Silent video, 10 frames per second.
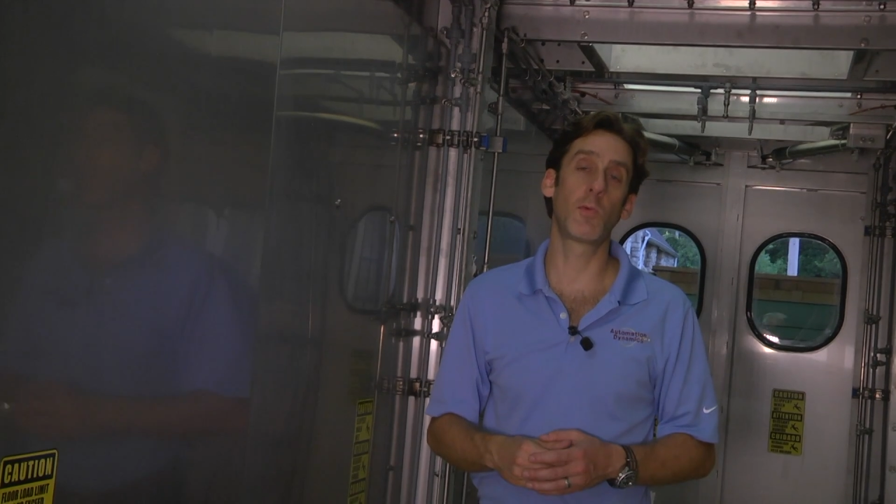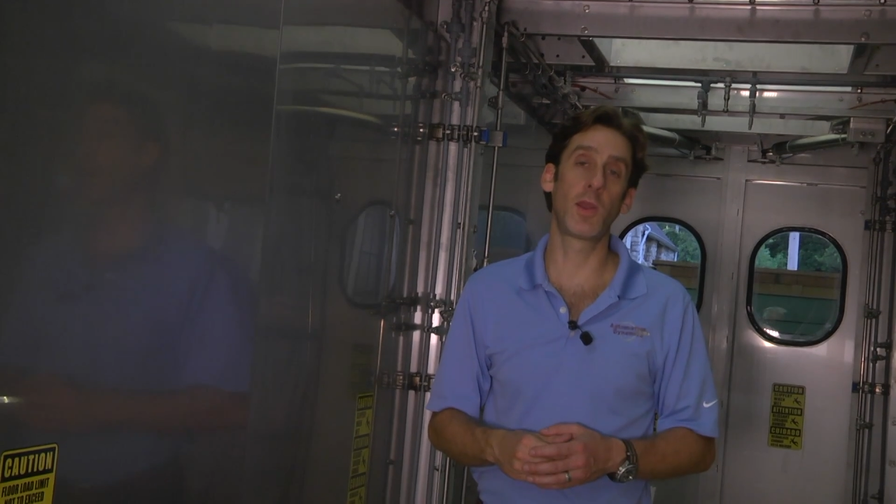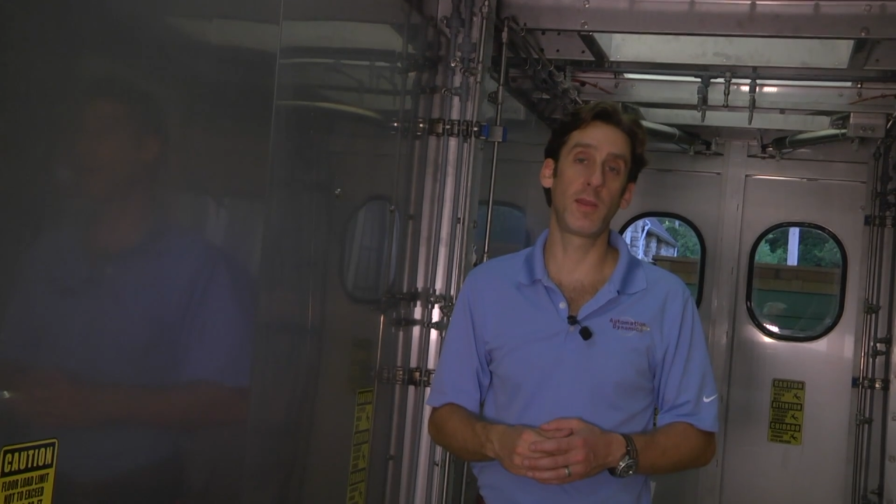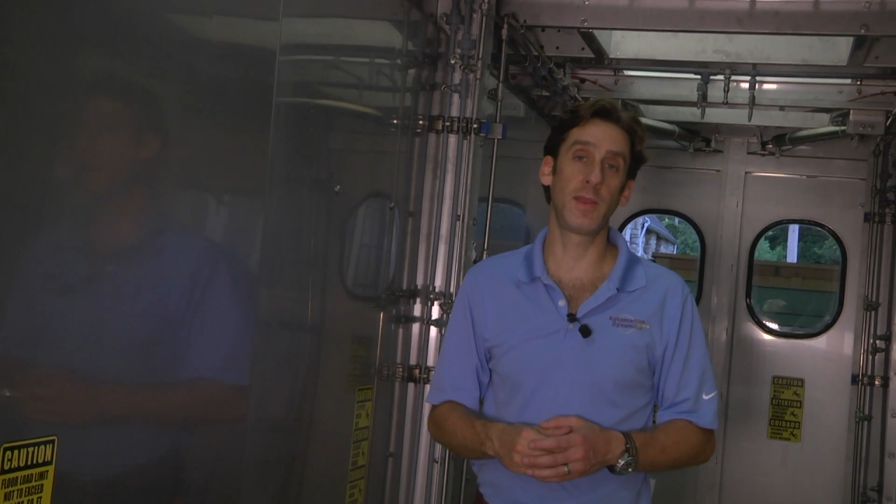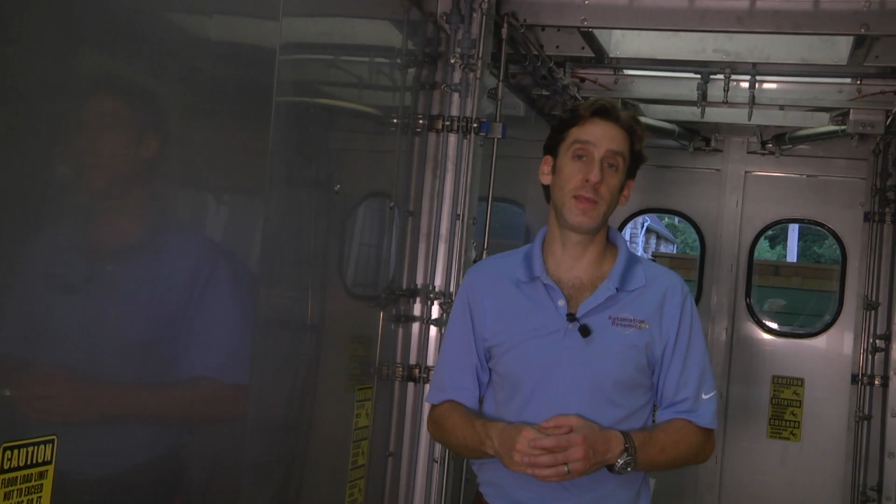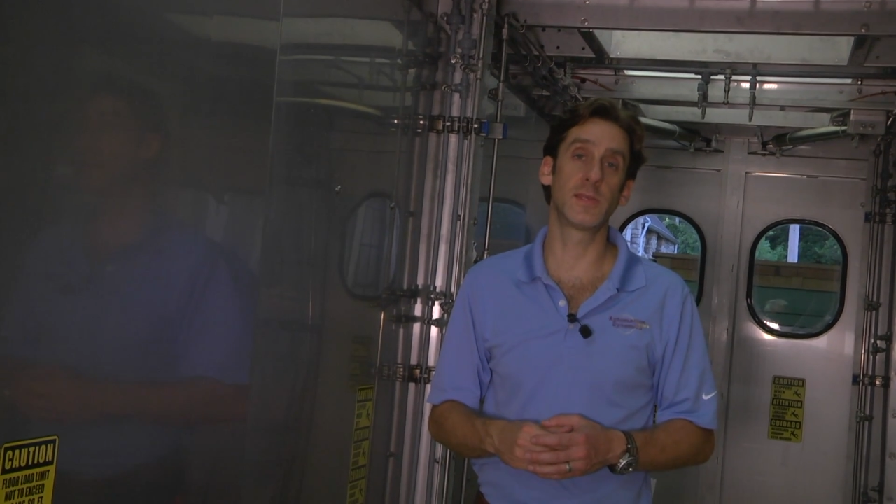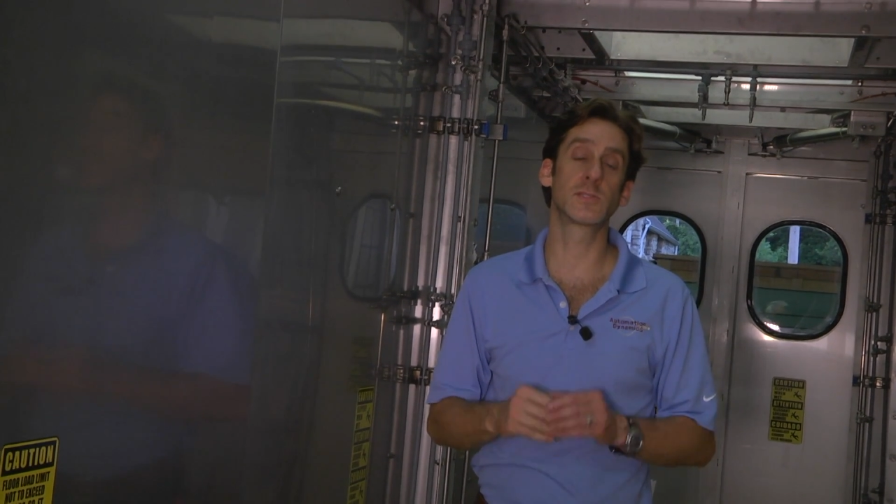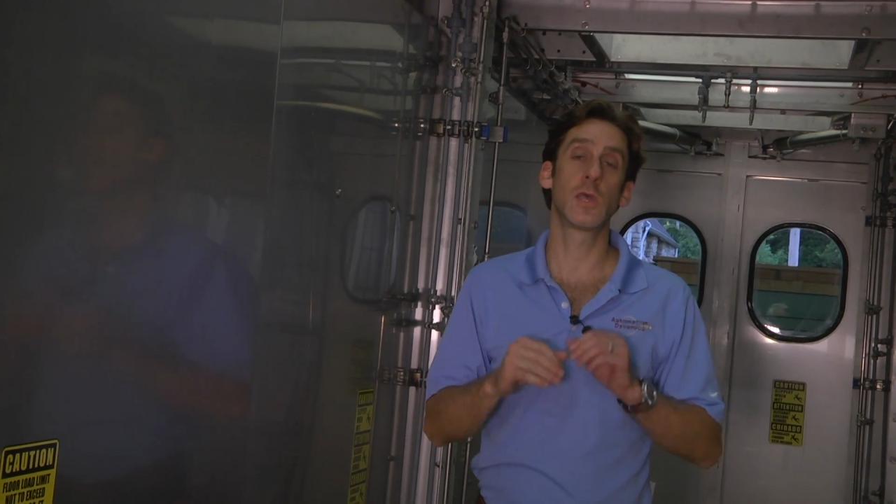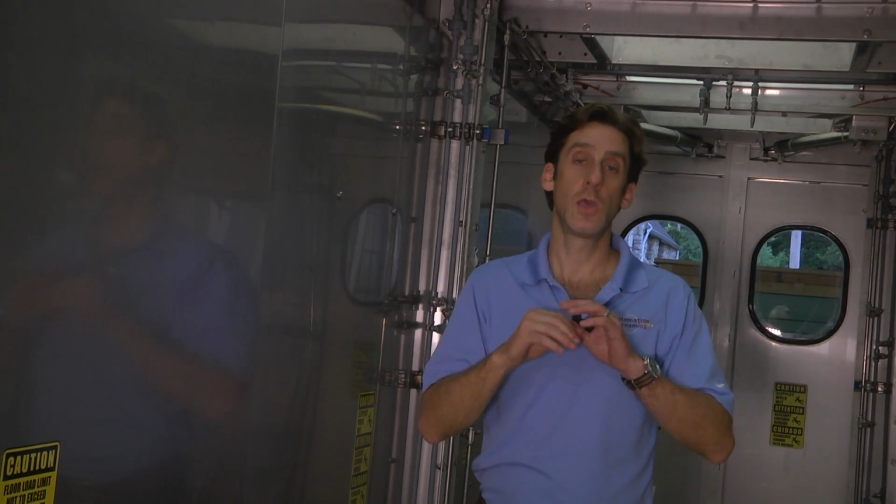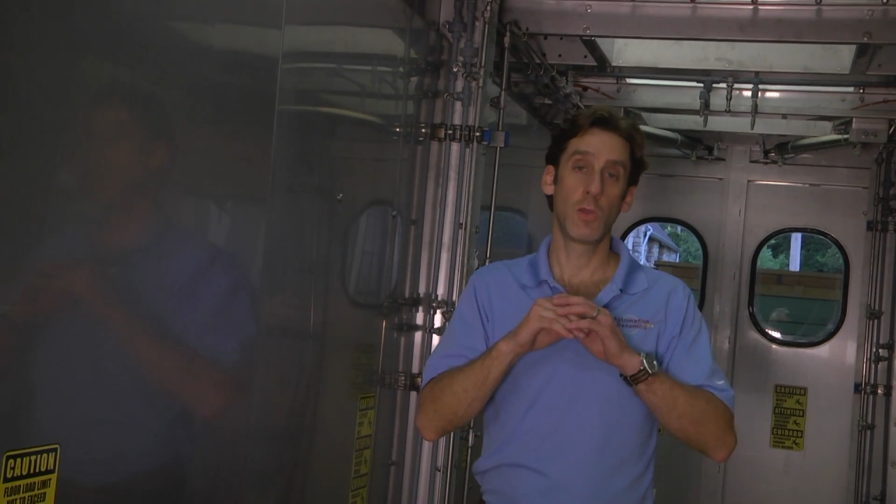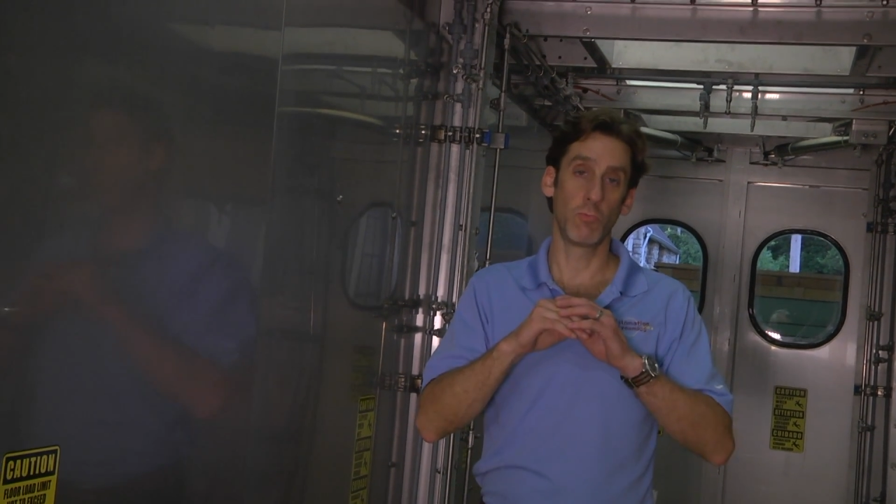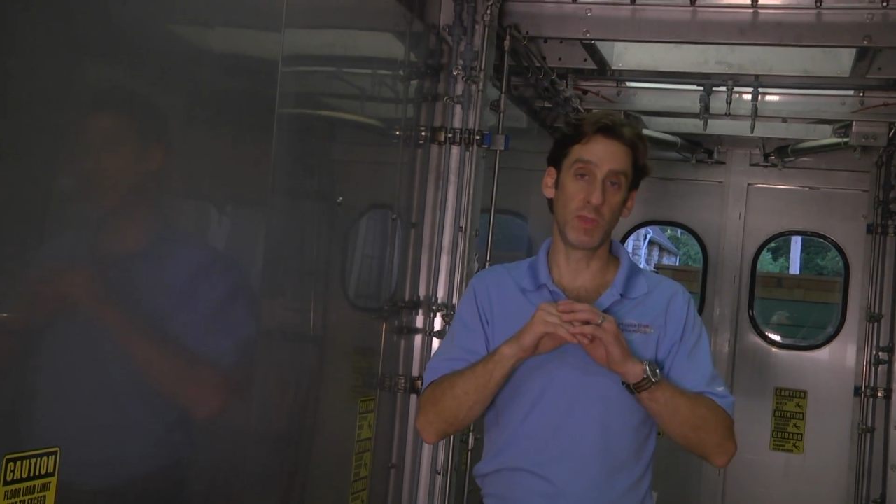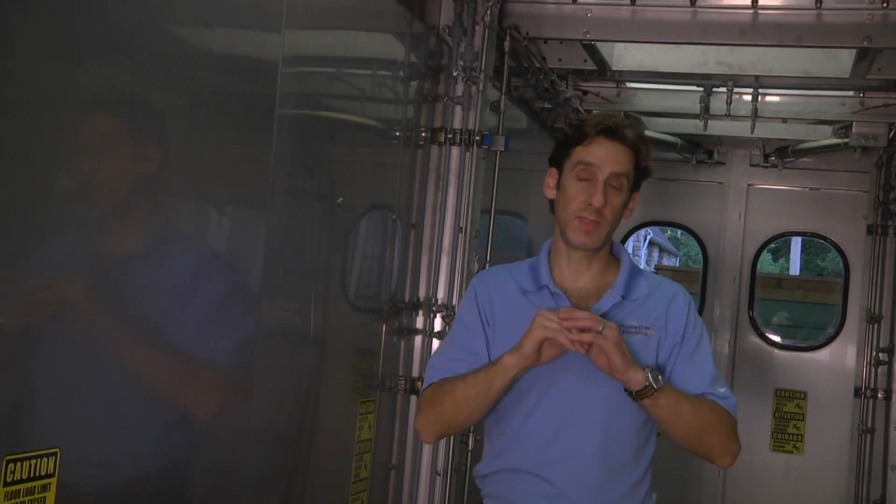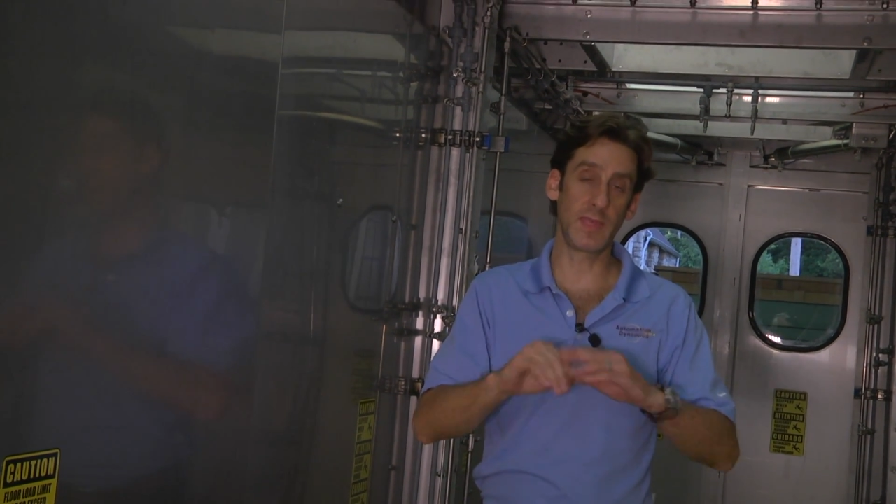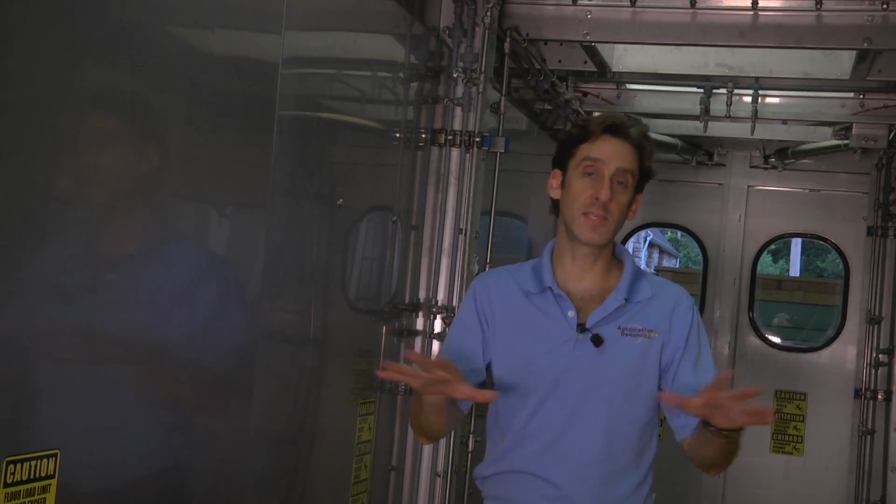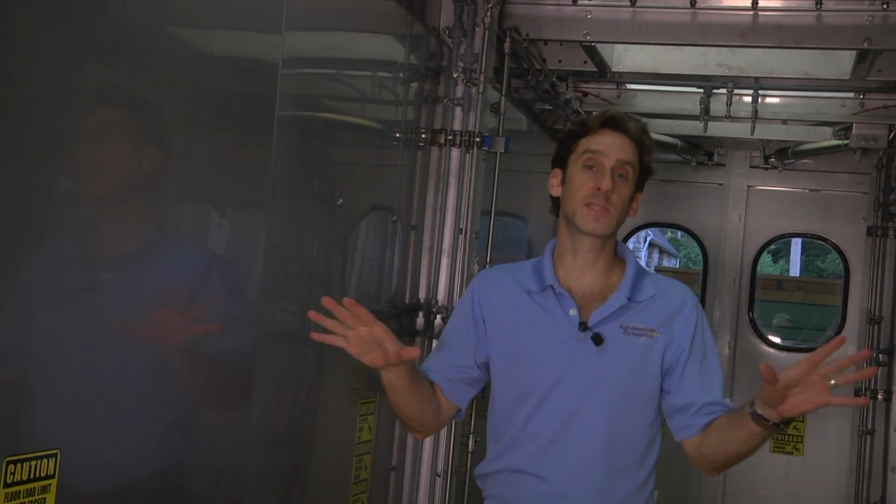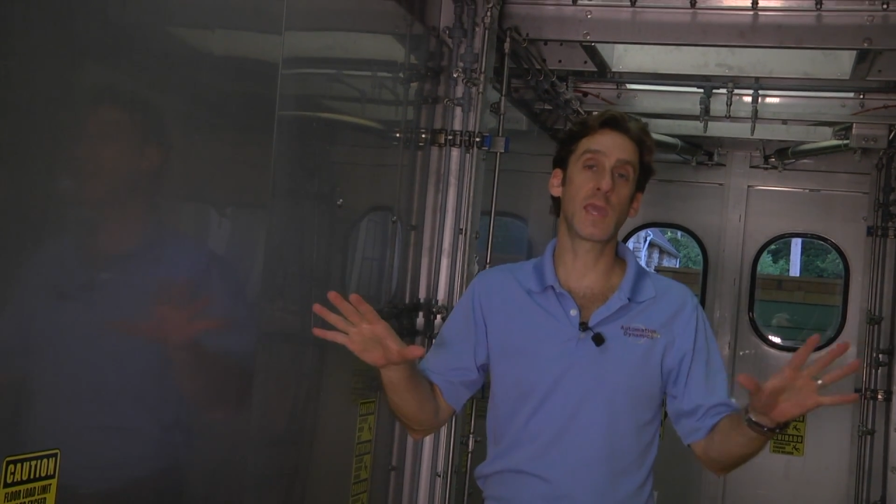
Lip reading: where it is, release